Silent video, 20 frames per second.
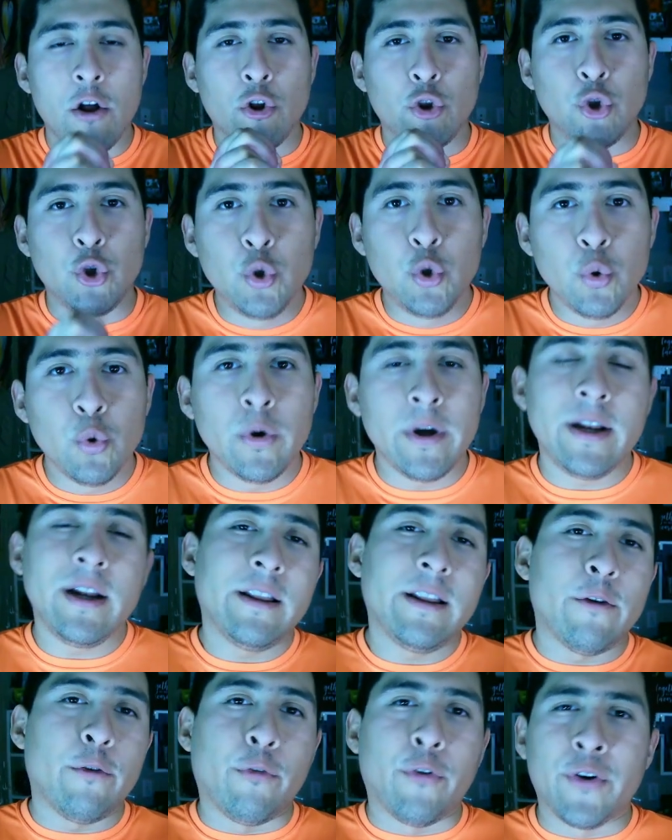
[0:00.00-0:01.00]
do it in
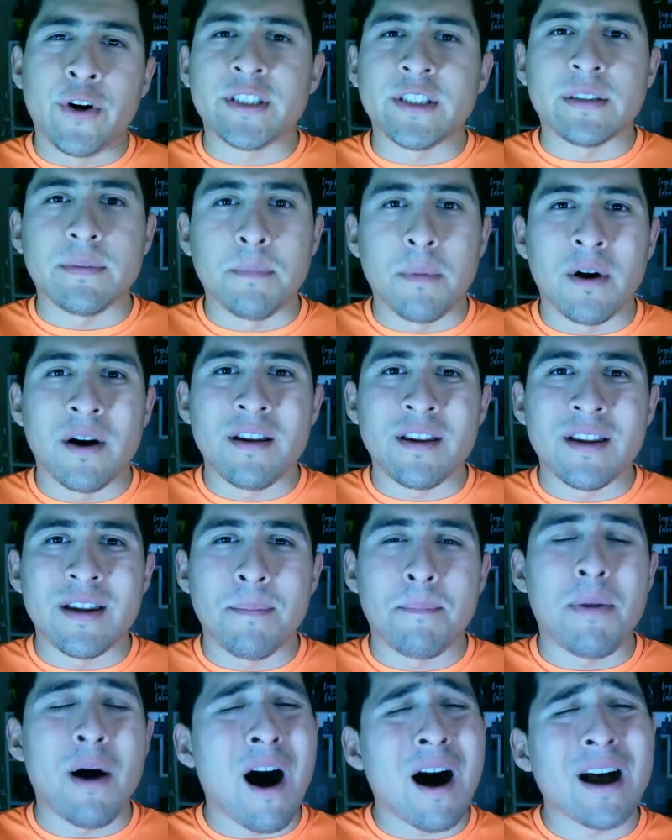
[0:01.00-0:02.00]
the first month,
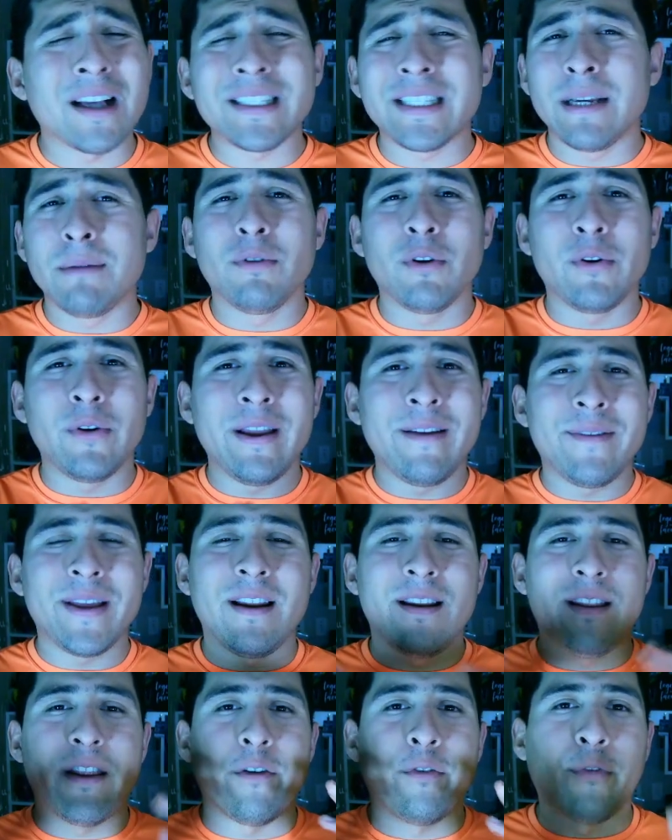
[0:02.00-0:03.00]
possibly even
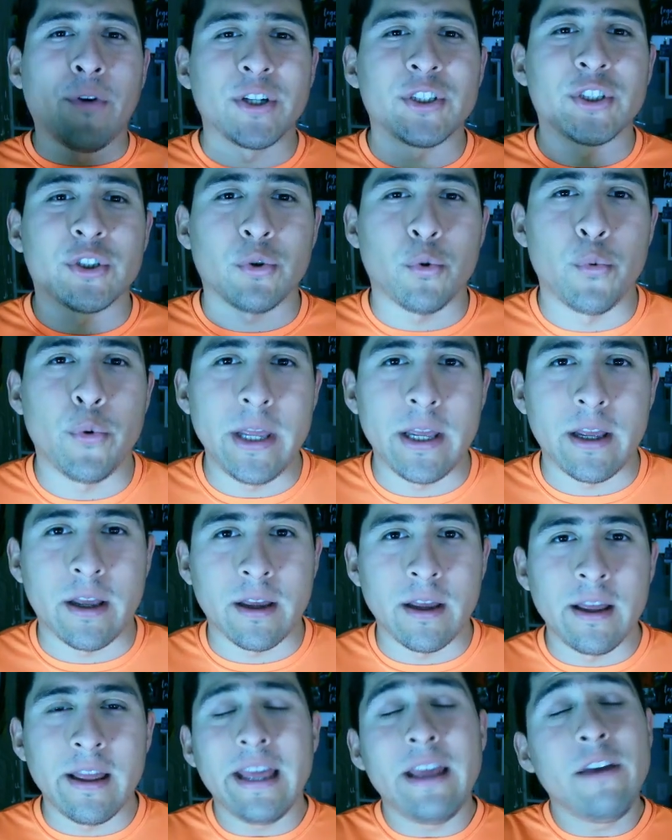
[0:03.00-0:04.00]
in the first week,
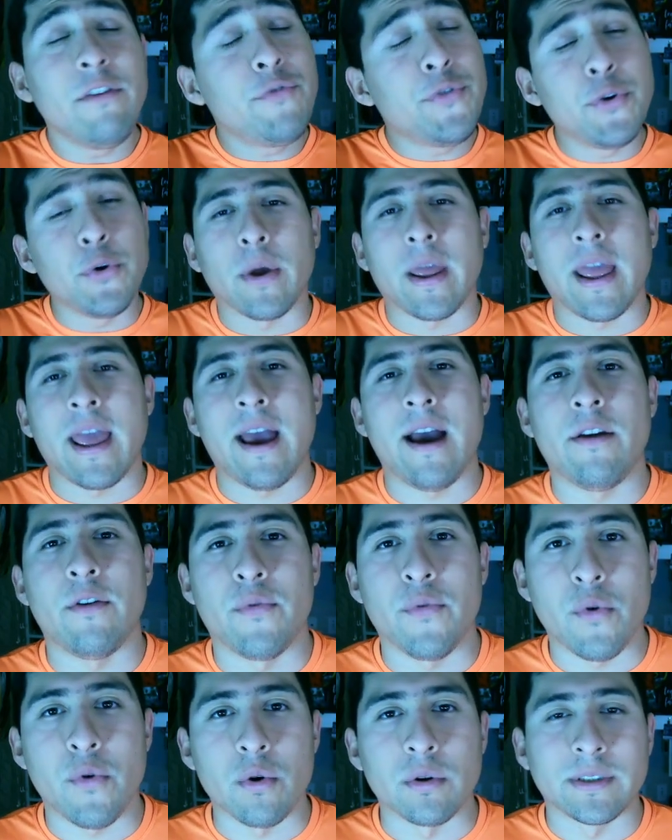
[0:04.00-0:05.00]
if you can, of
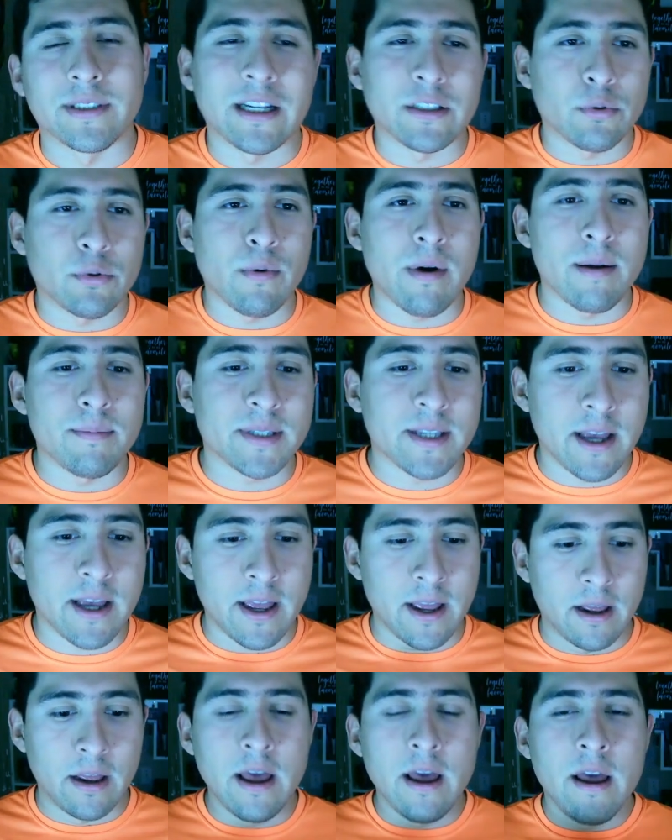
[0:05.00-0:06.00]
course. That's why I'm
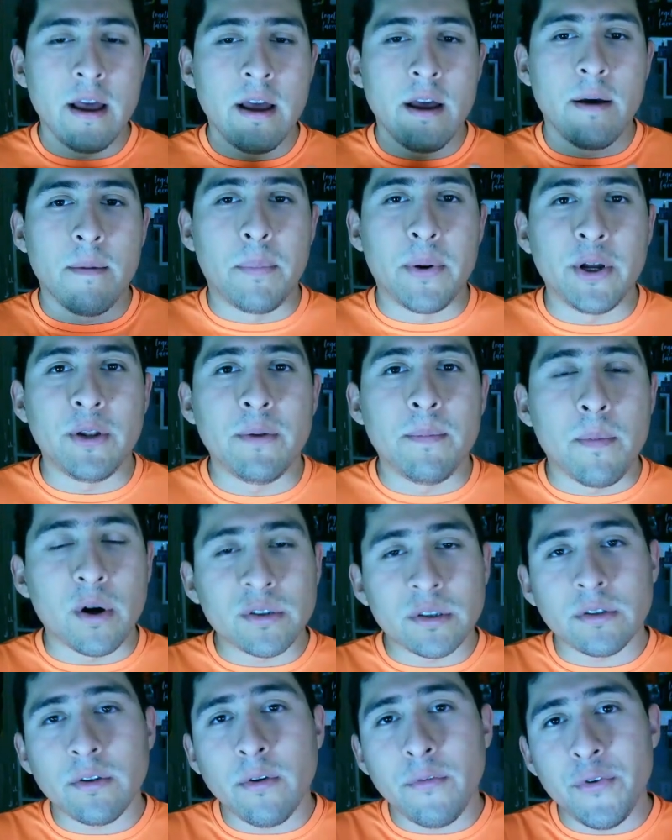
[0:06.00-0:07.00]
saying put
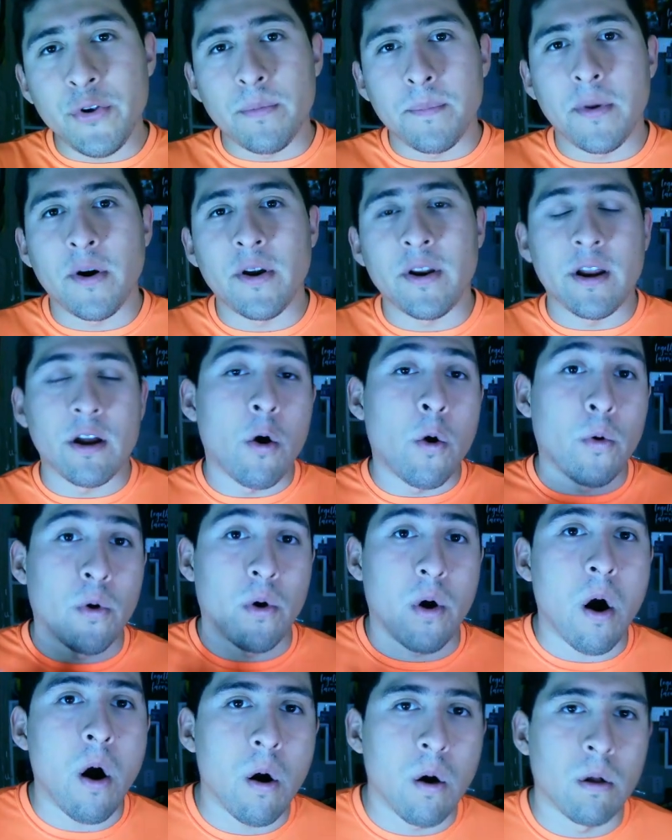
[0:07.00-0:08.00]
most of your money or
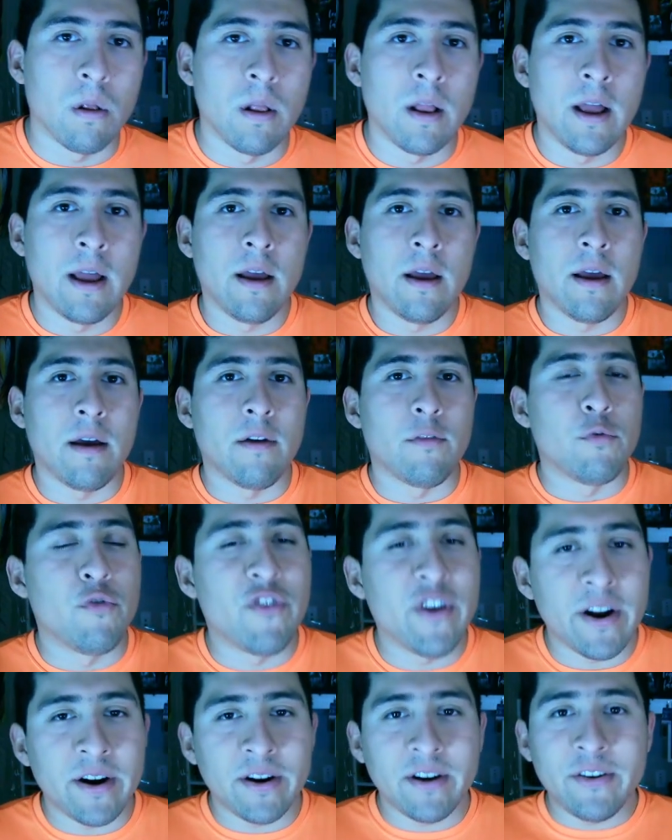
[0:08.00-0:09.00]
all
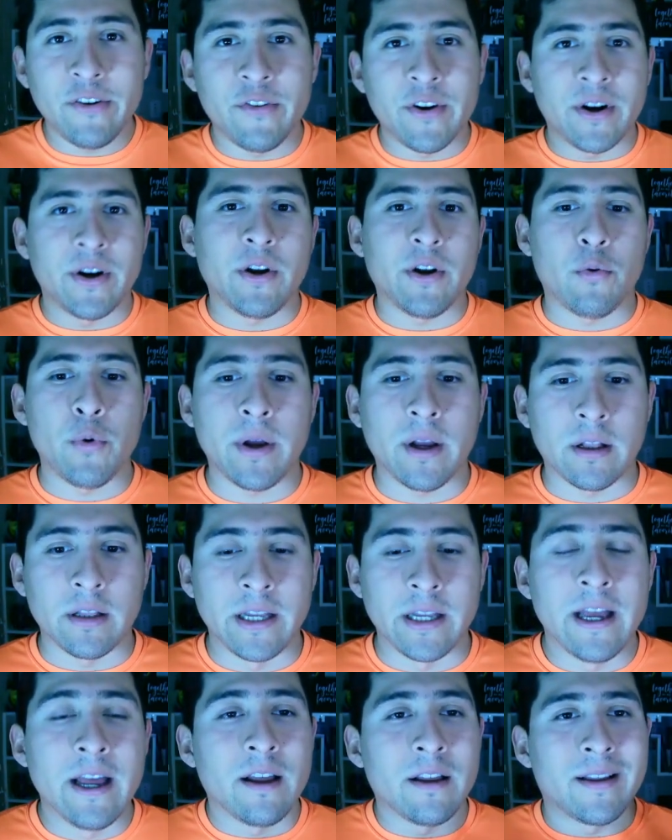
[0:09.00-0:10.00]
very, very quickly.
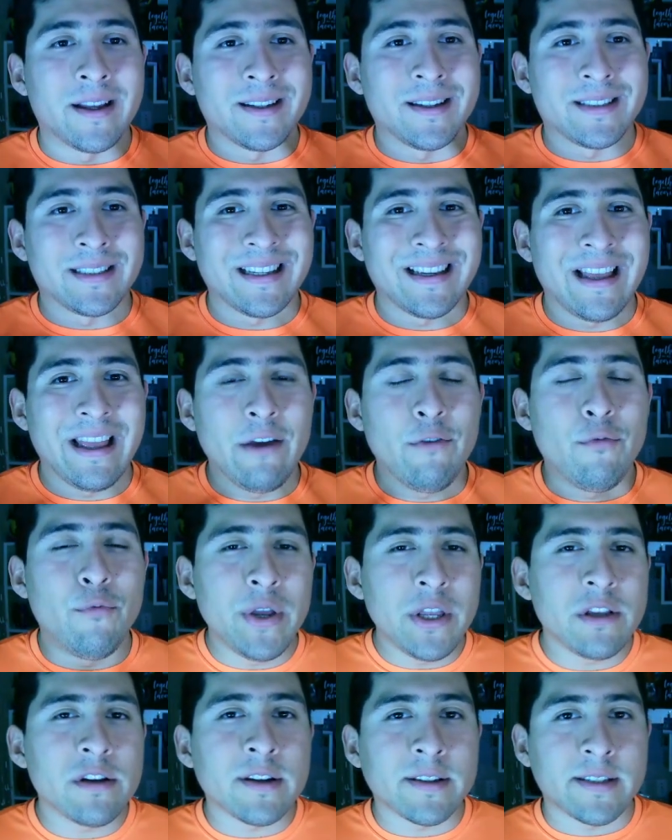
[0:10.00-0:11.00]
Because if we
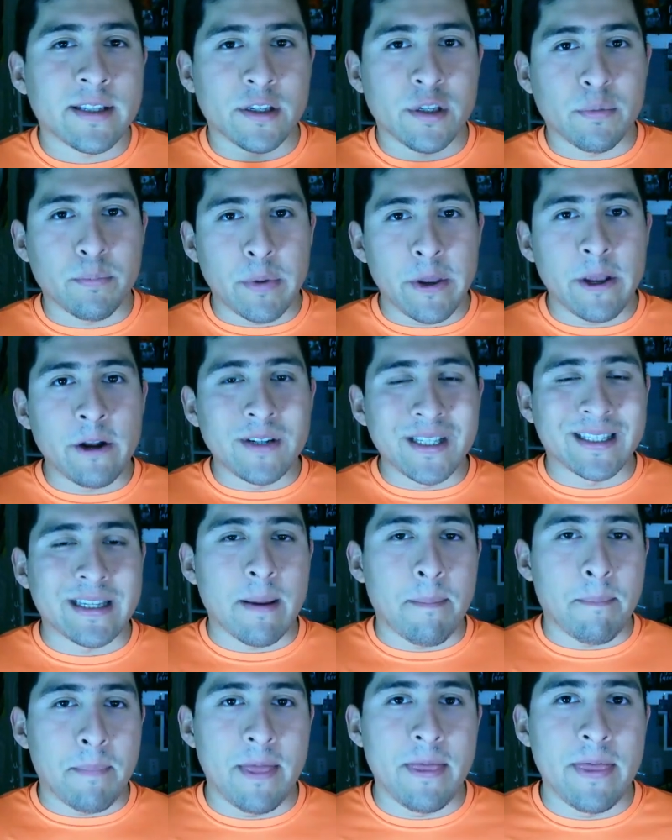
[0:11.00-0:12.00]
just experience a
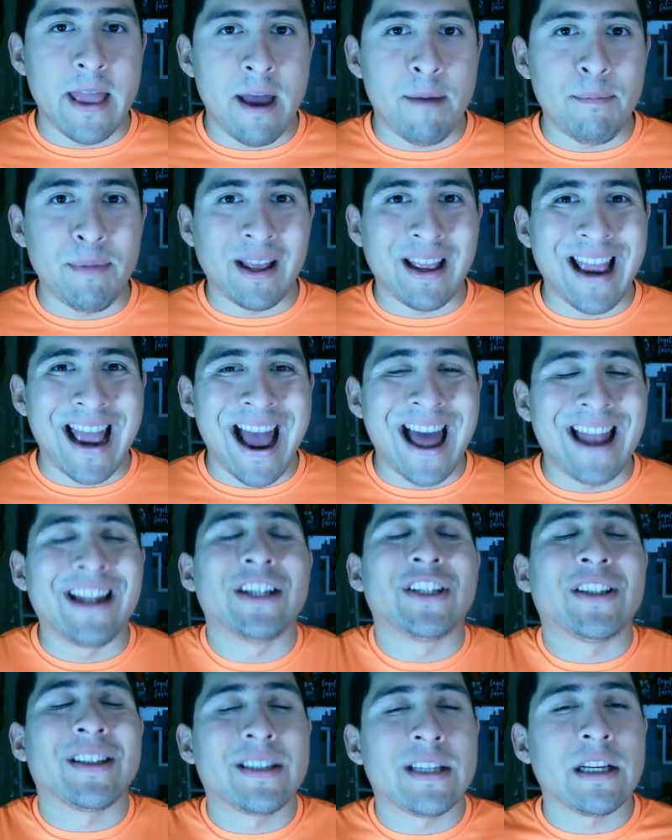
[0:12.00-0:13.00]
pandemic and it's
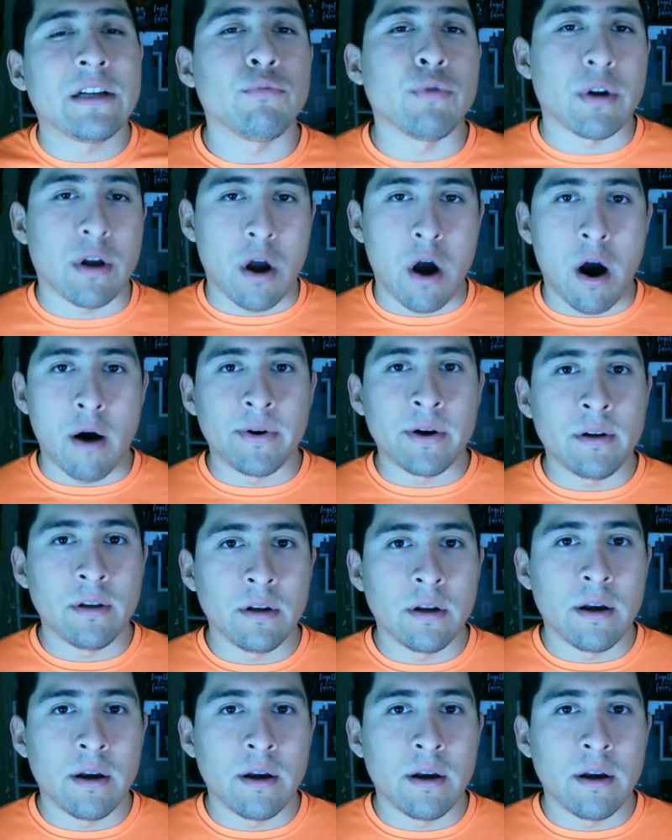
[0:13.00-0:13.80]
still recovered,